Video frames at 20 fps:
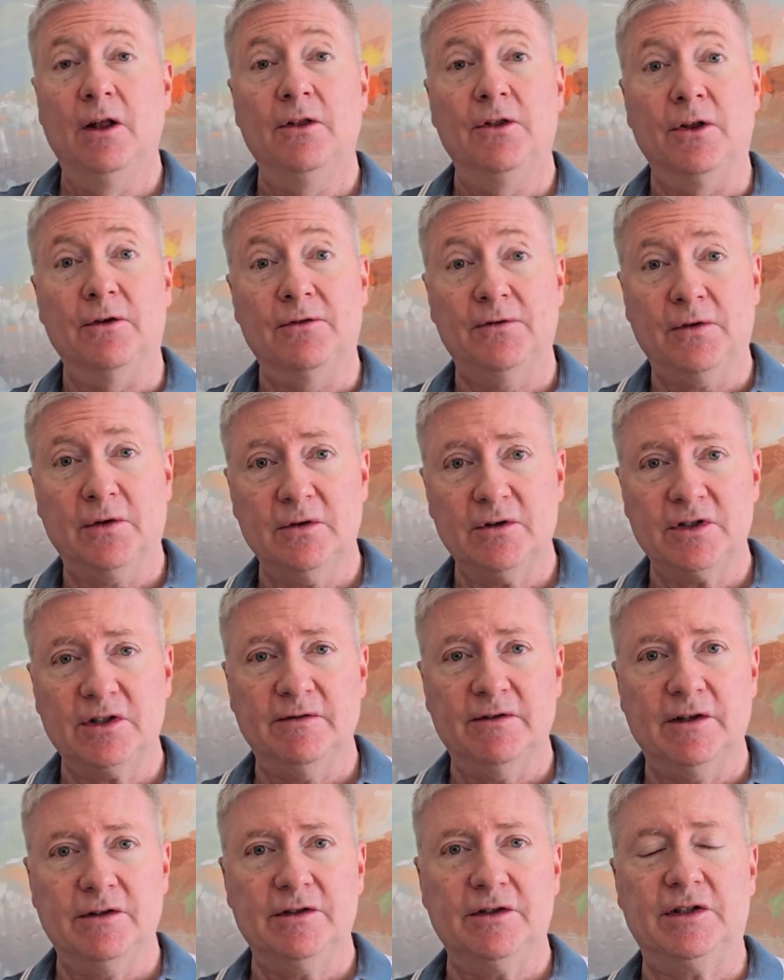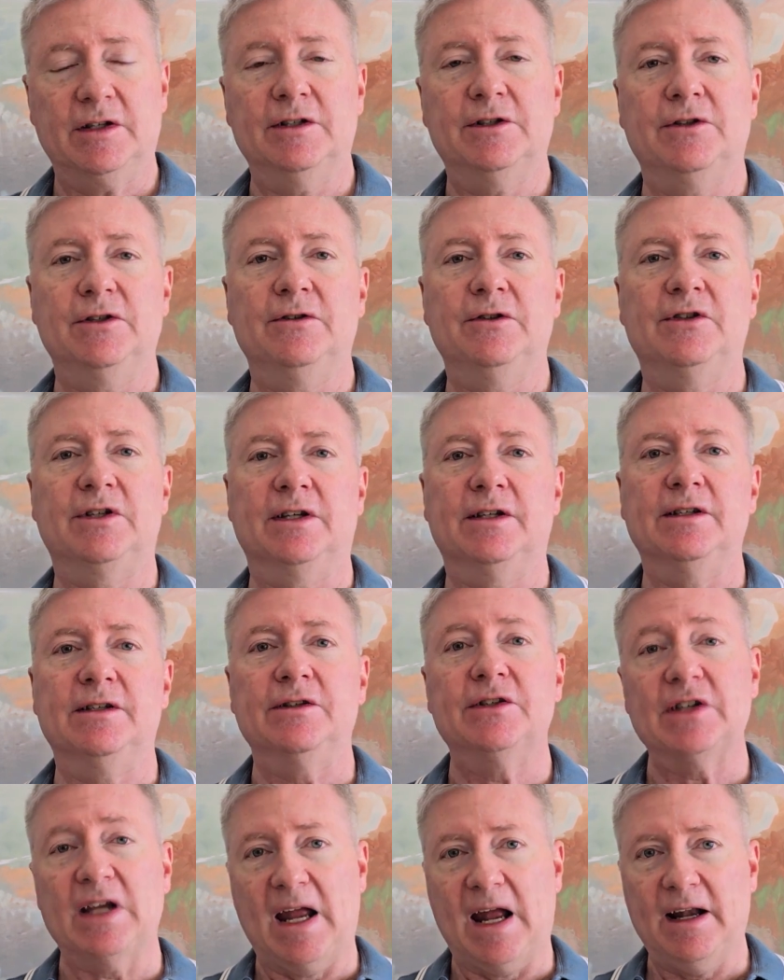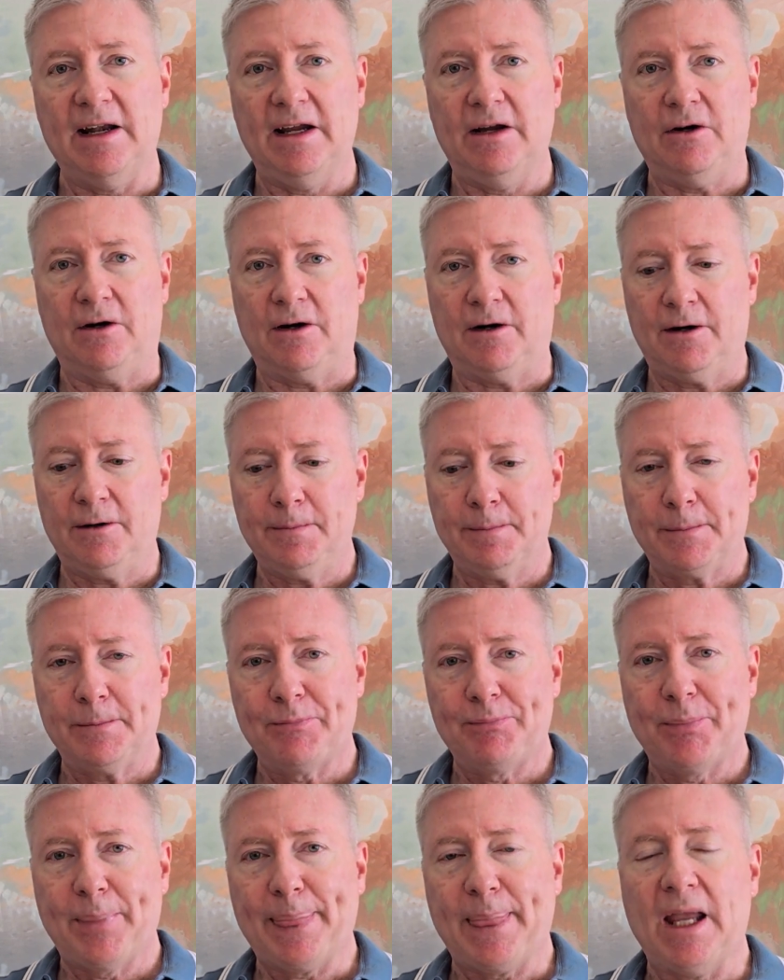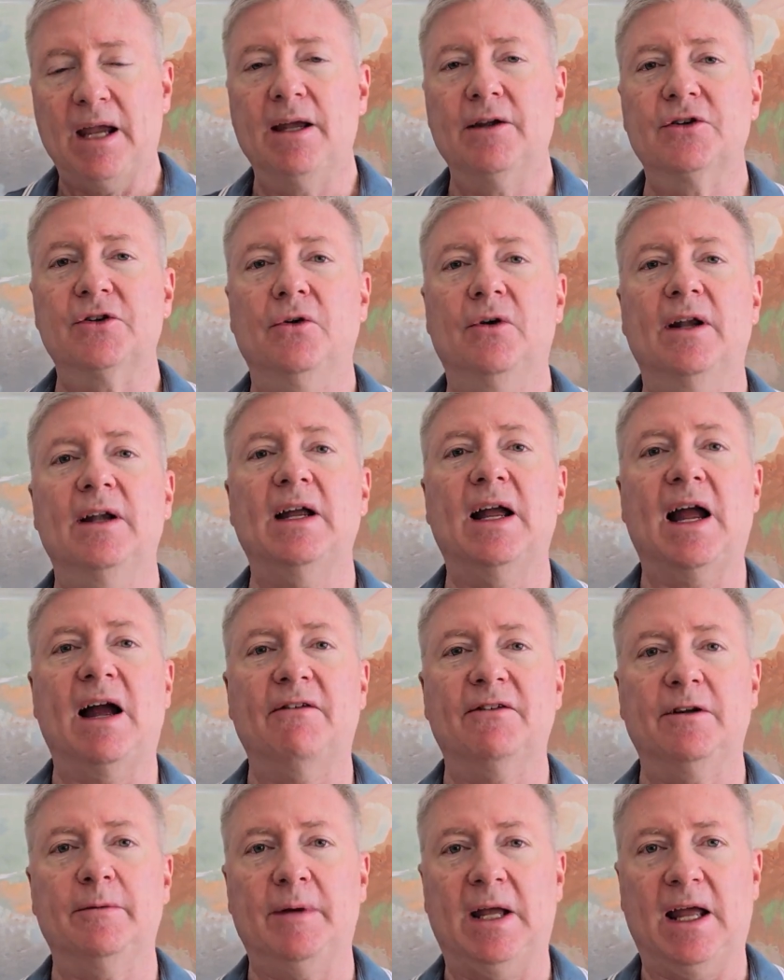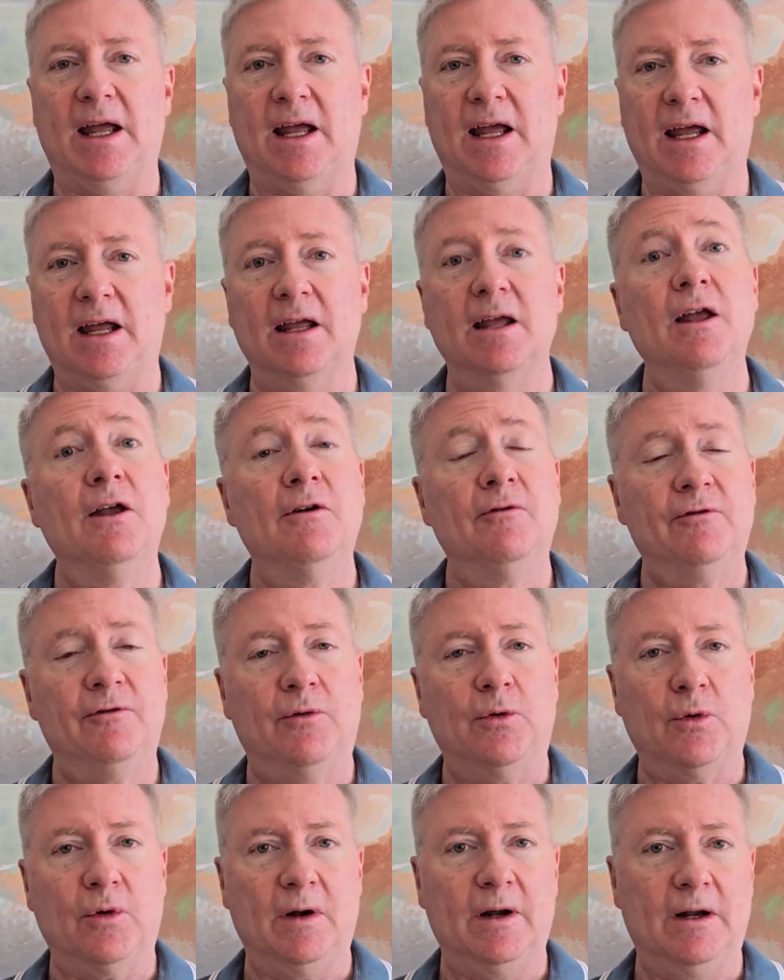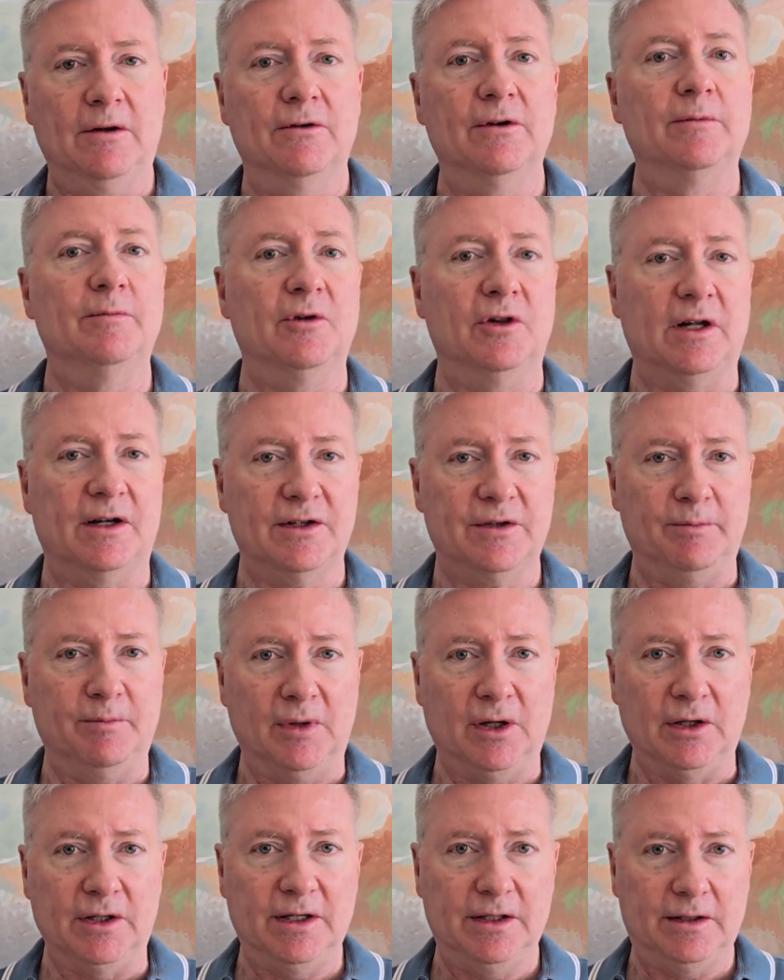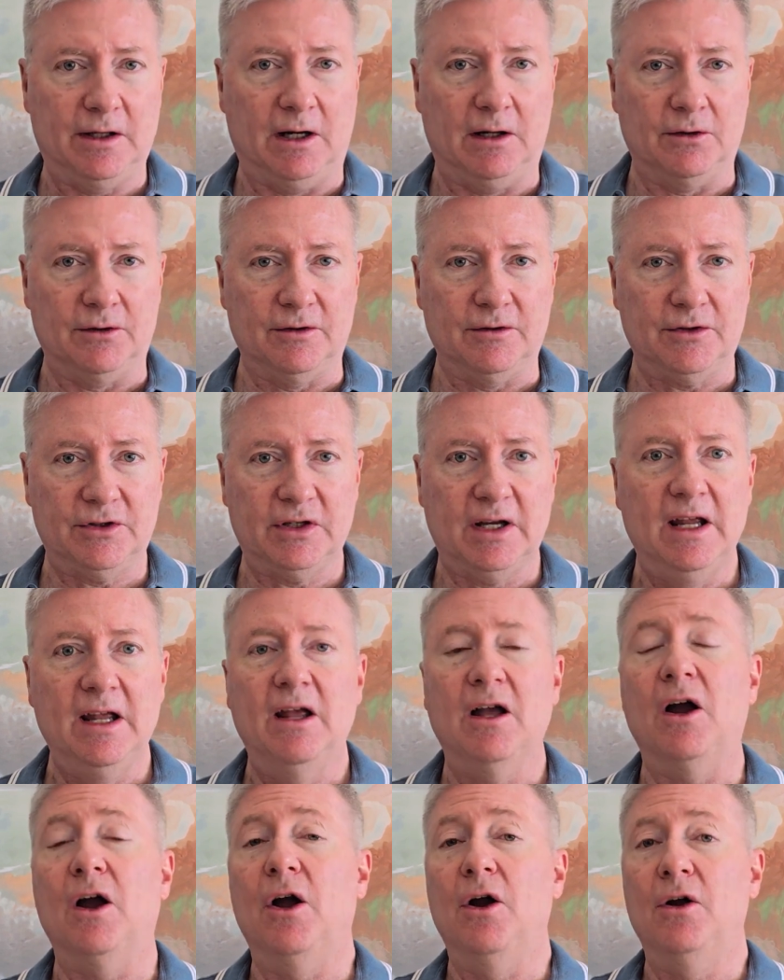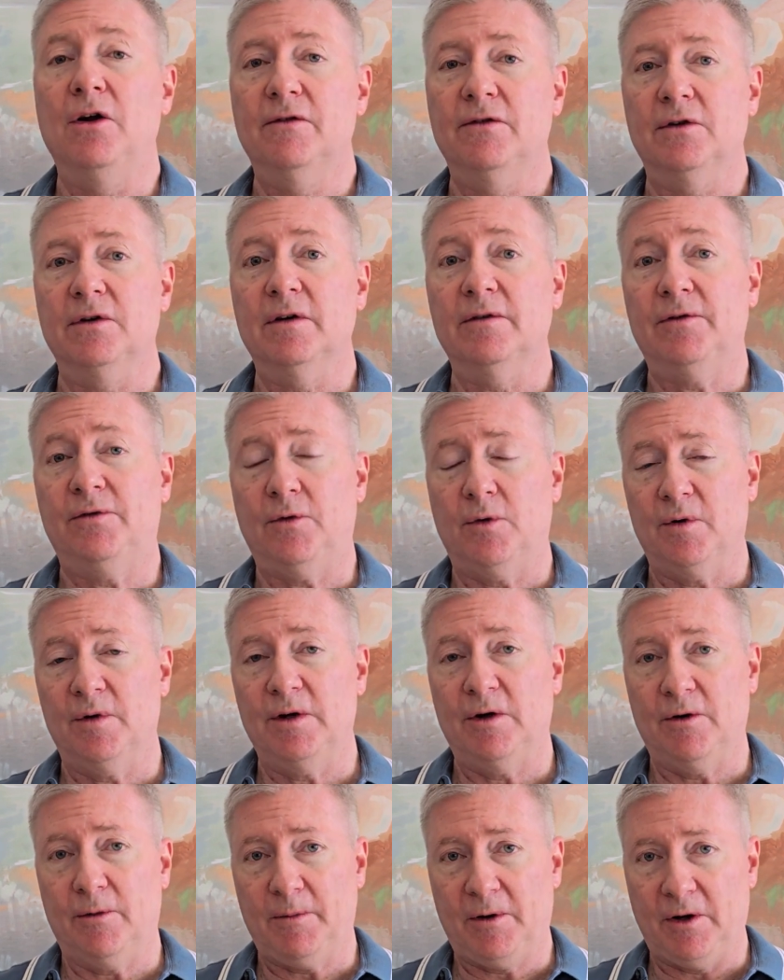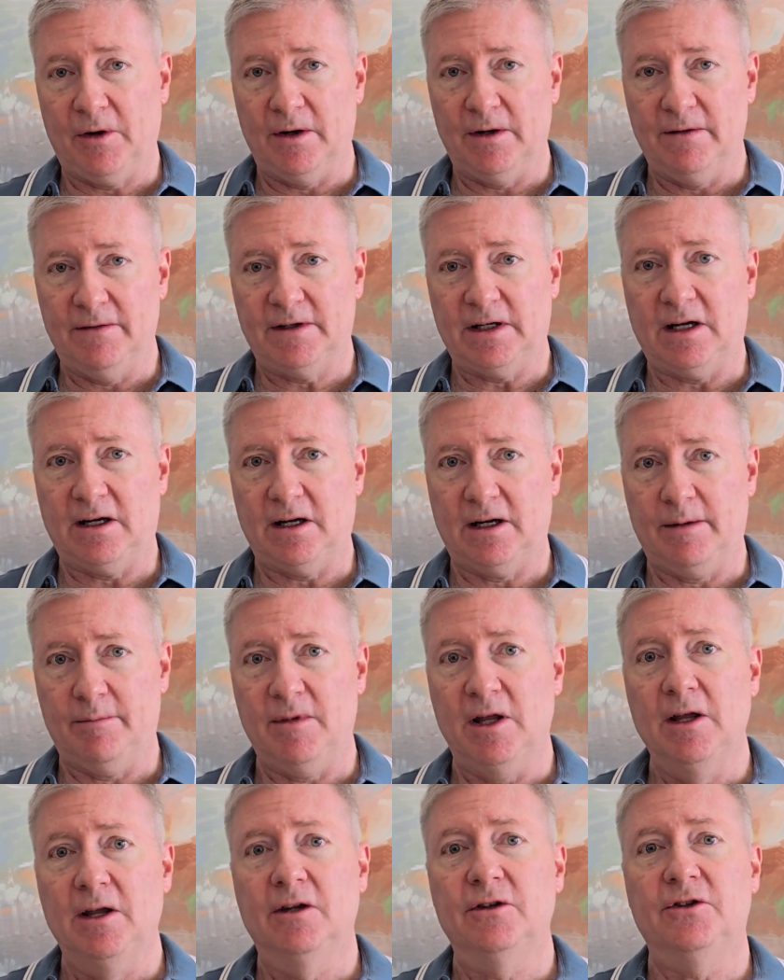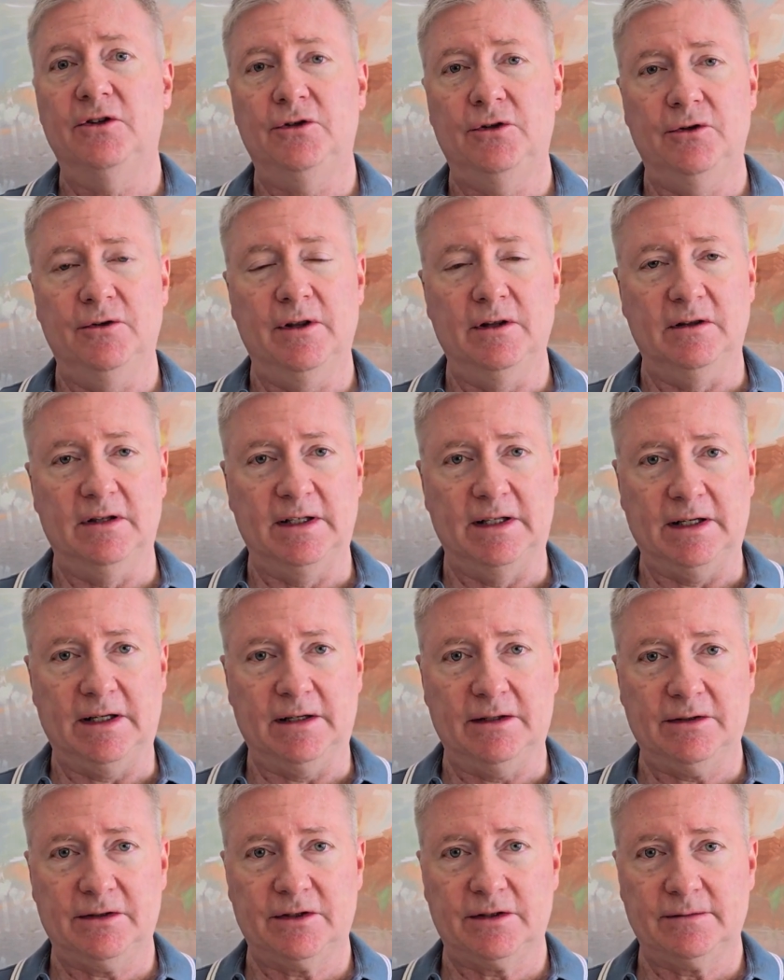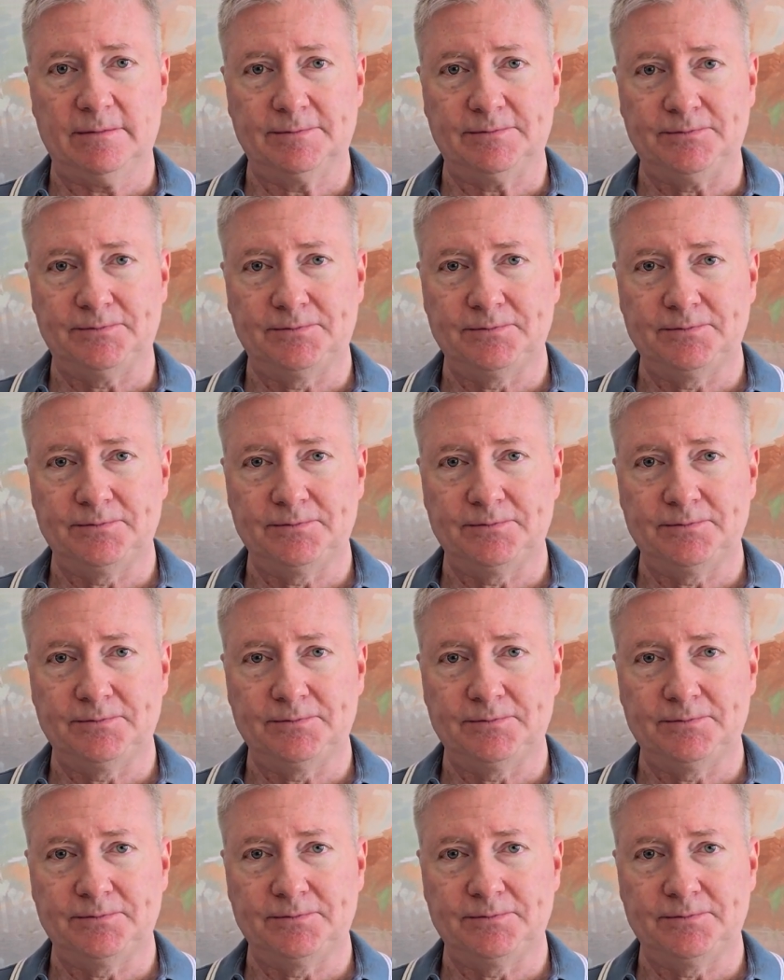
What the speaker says: The first of those issues is NAR is going to have to pay $400+ million over a 4-year period of time to the litigants.